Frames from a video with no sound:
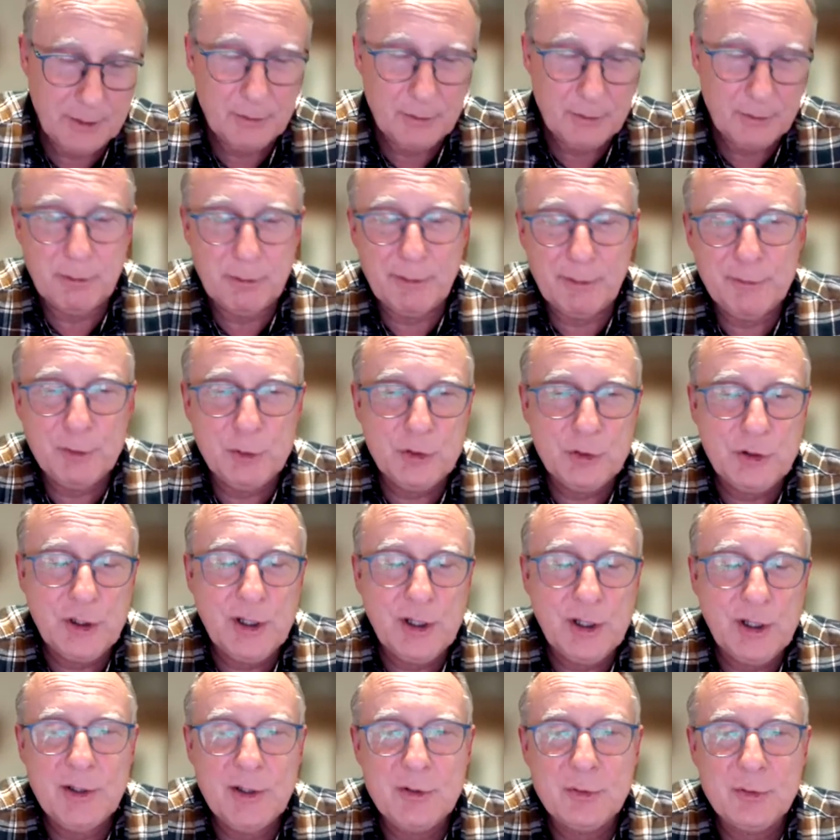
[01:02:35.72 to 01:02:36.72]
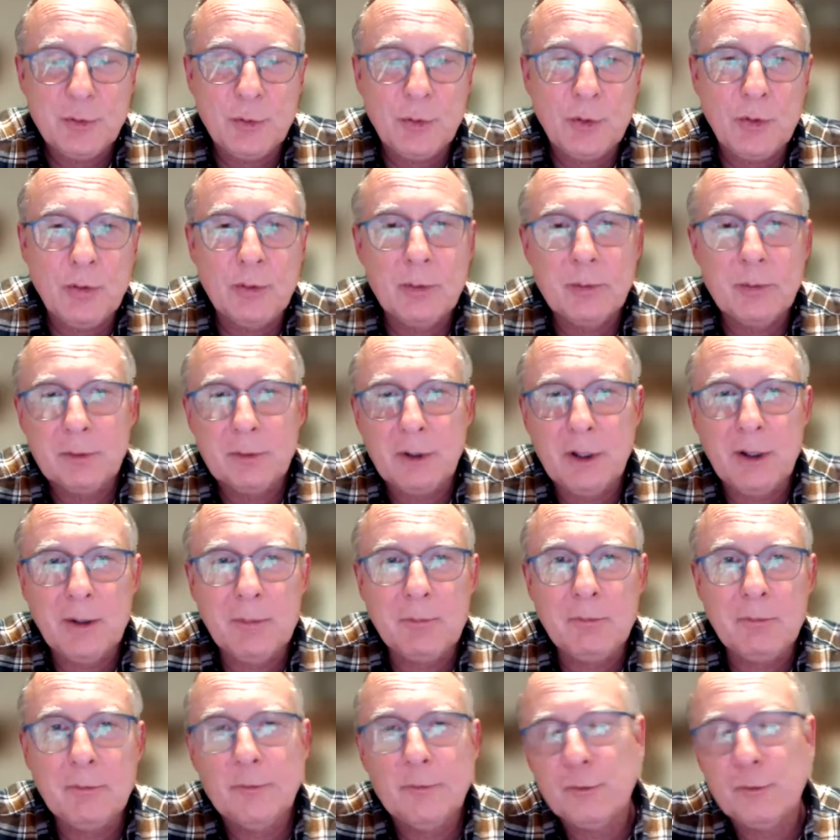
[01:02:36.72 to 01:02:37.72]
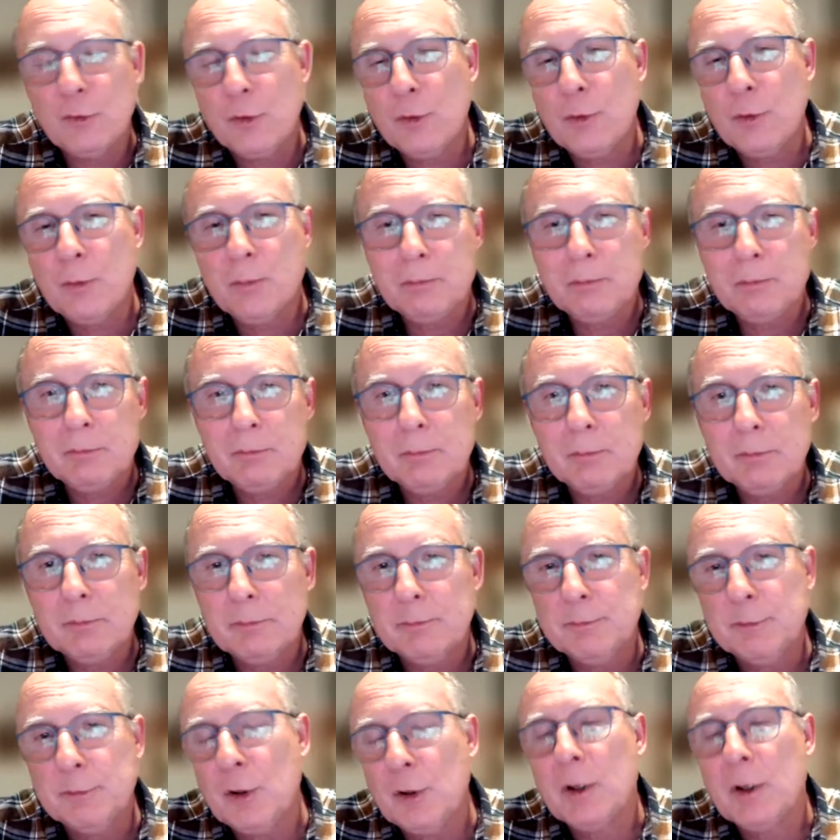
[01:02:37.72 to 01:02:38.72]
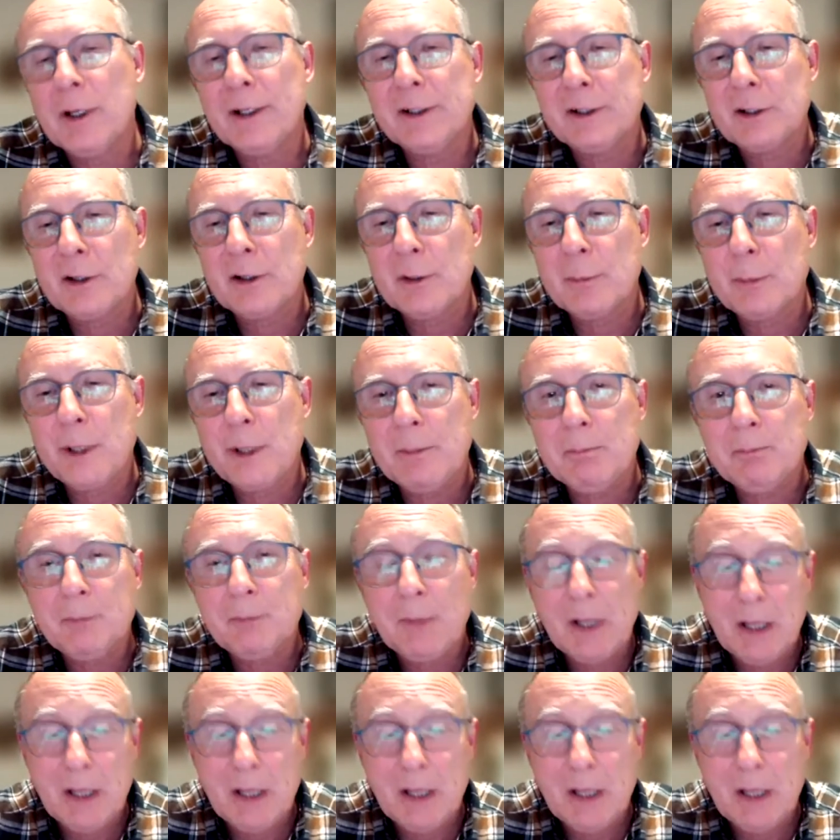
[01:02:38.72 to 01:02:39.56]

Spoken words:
refugees or for not letting them in.